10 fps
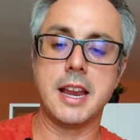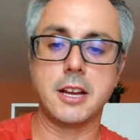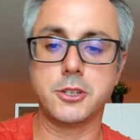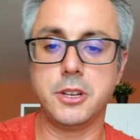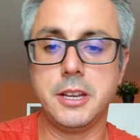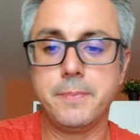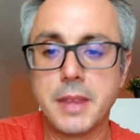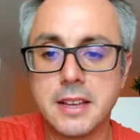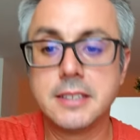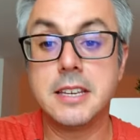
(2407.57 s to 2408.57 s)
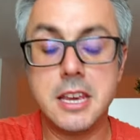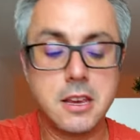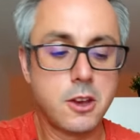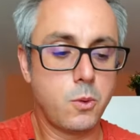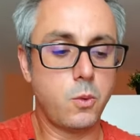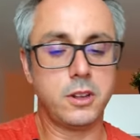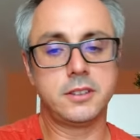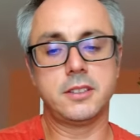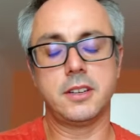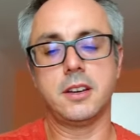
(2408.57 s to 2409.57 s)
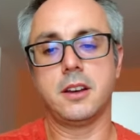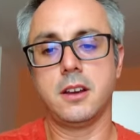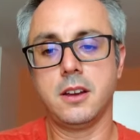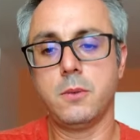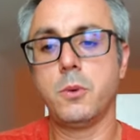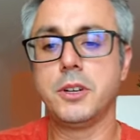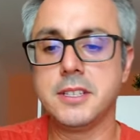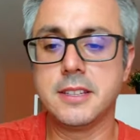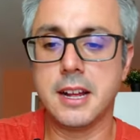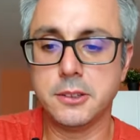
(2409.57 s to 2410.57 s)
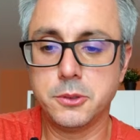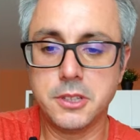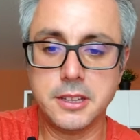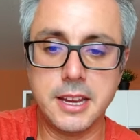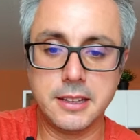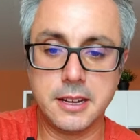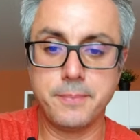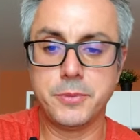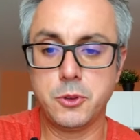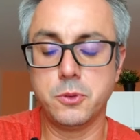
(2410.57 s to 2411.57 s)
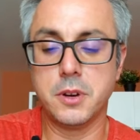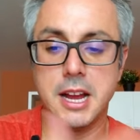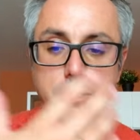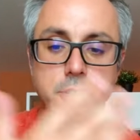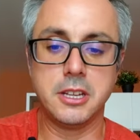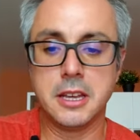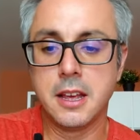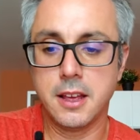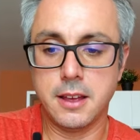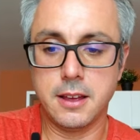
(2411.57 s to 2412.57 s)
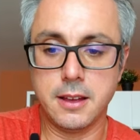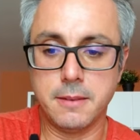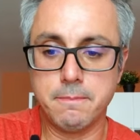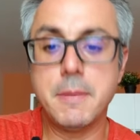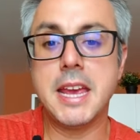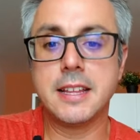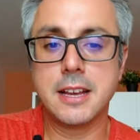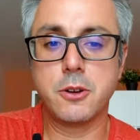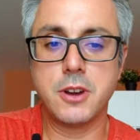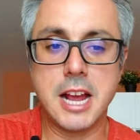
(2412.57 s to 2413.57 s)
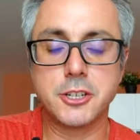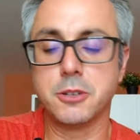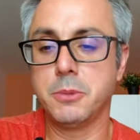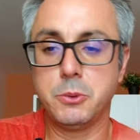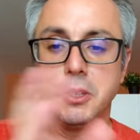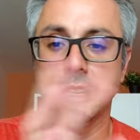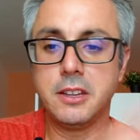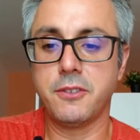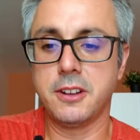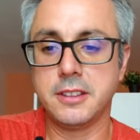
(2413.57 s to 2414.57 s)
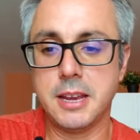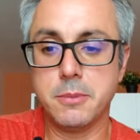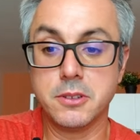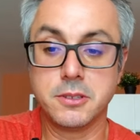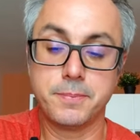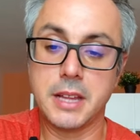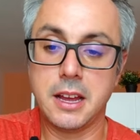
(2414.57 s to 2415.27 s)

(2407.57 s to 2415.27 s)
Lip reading: can actually see what is done to the data to actually make the connection between the different tables.